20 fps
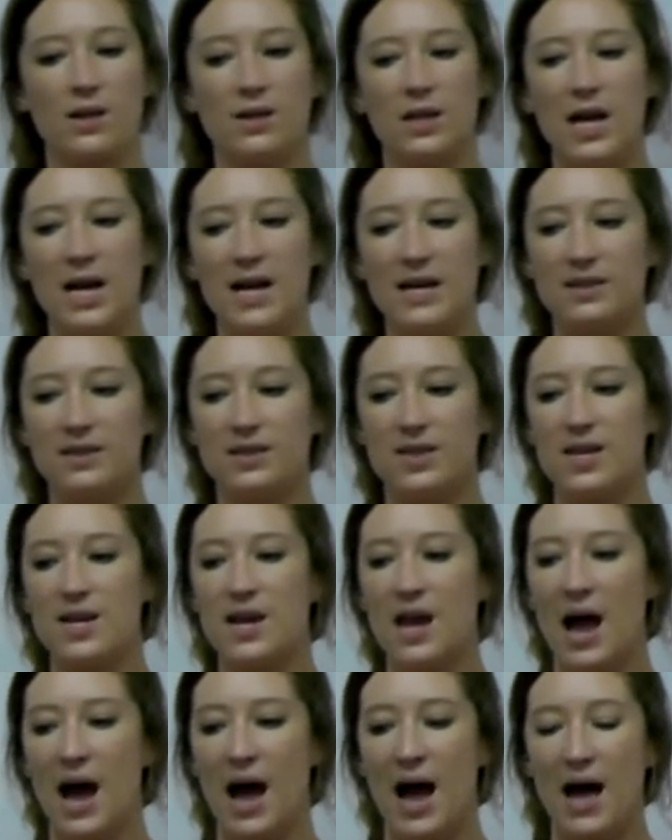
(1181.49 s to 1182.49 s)

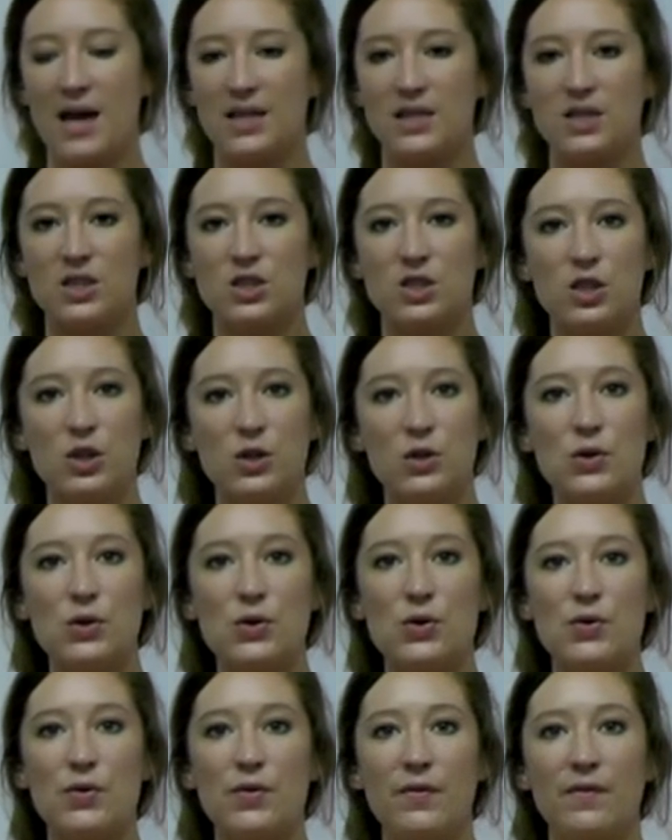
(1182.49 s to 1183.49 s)
Lexi has
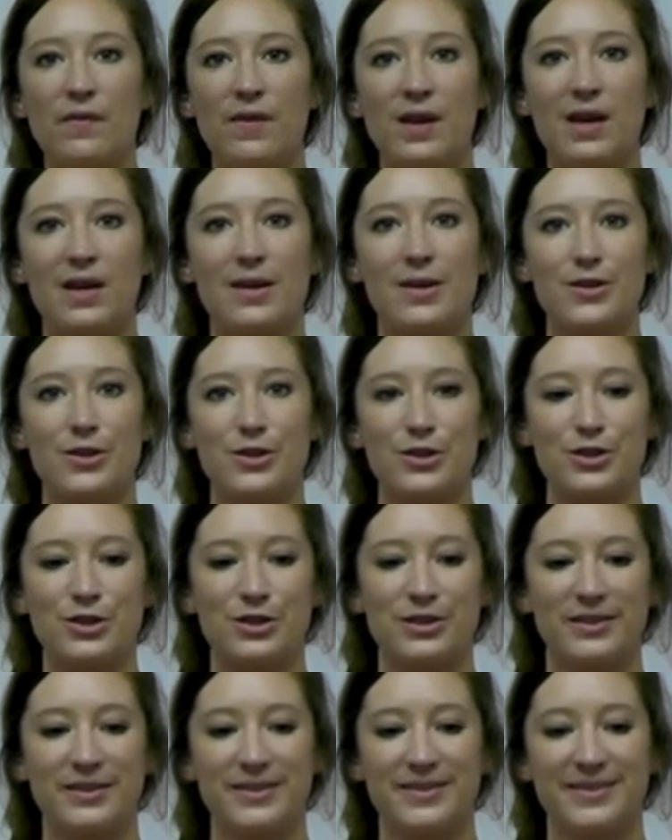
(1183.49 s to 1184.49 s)
two fish.